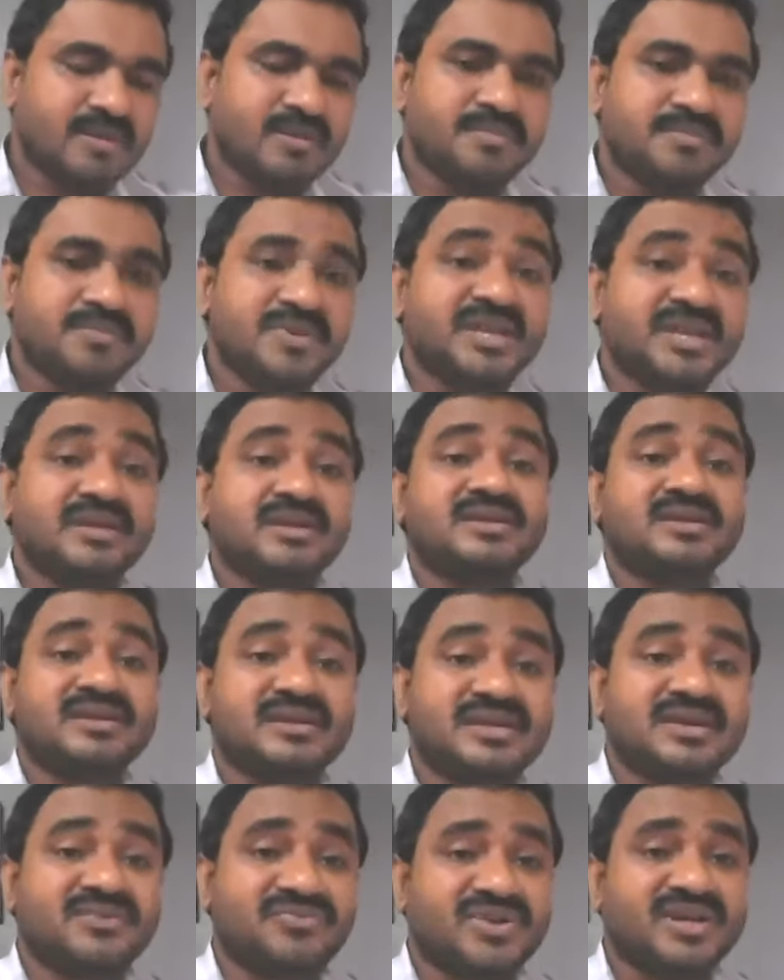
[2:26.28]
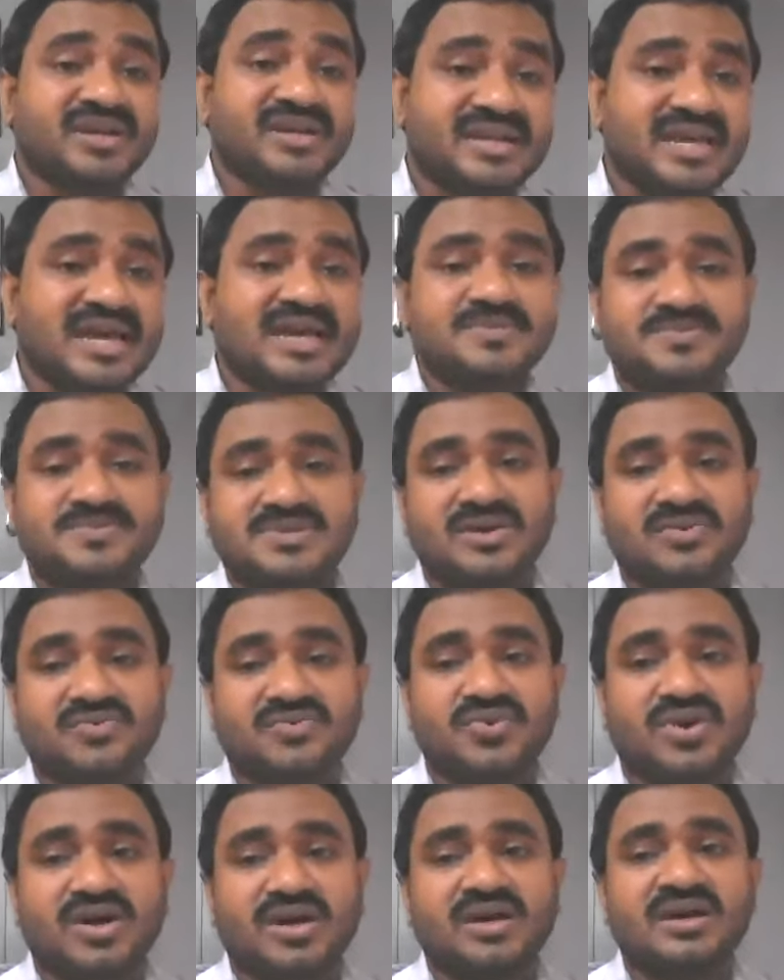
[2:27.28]
Many different types of
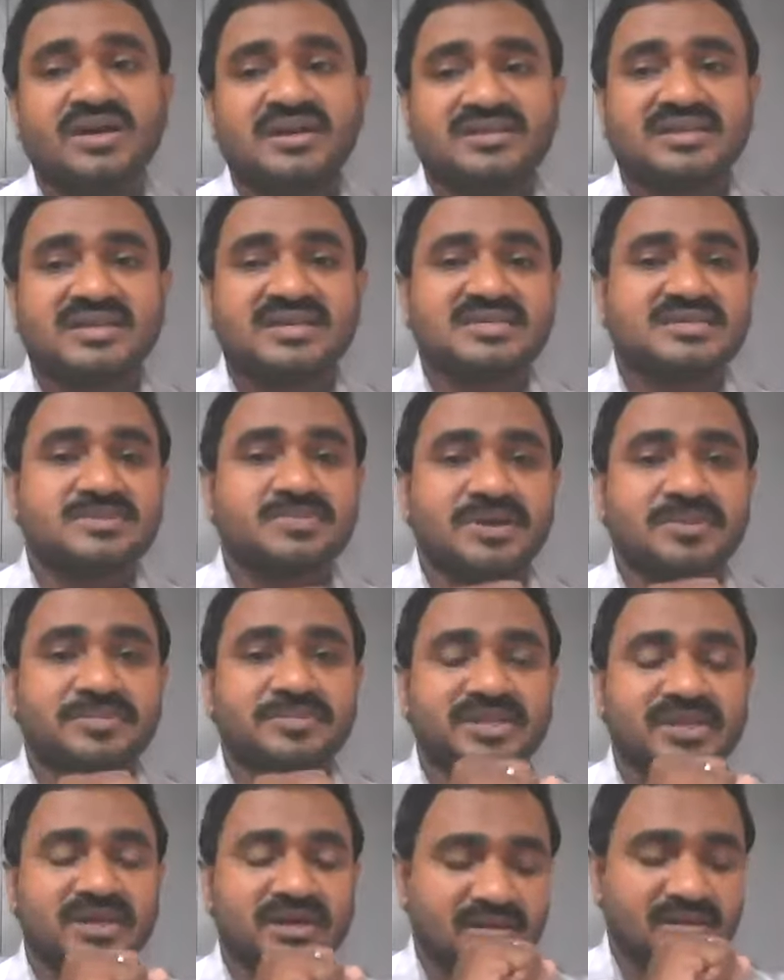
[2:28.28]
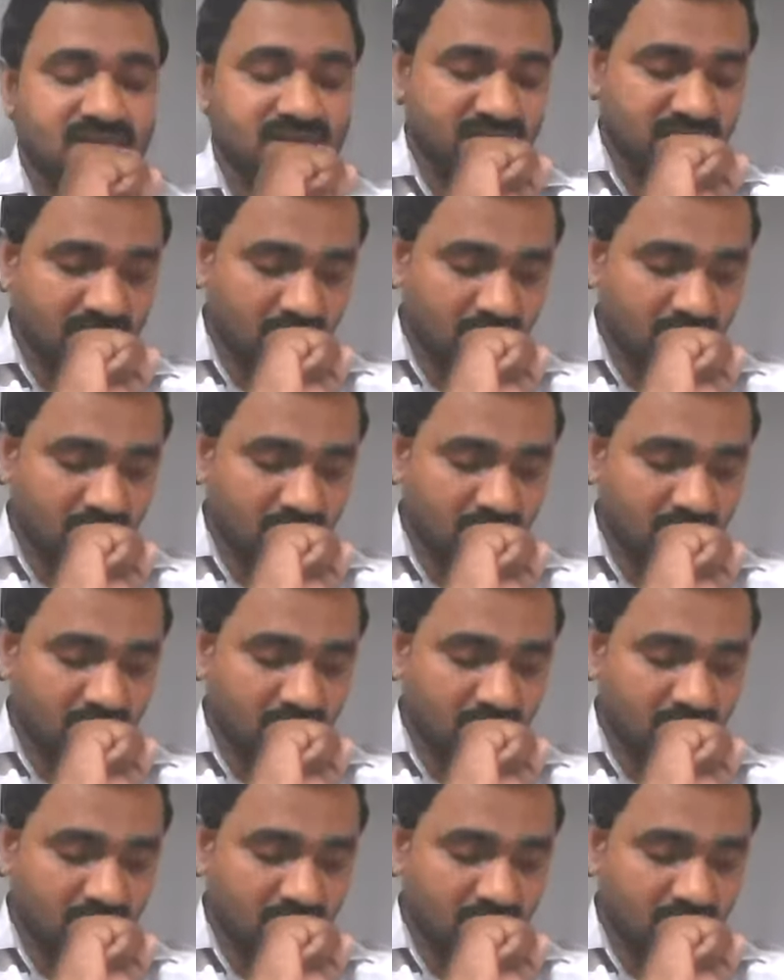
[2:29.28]
things may be there.